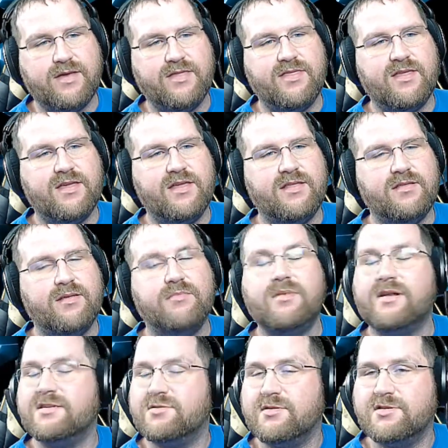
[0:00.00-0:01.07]
and then I'm
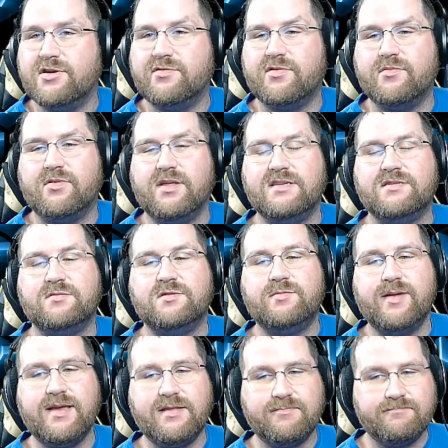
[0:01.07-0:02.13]
going to switch over and play some
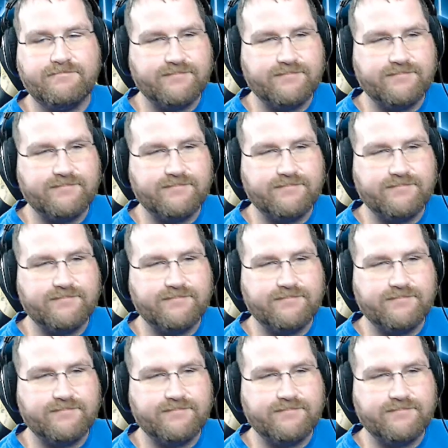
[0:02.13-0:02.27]
Smite.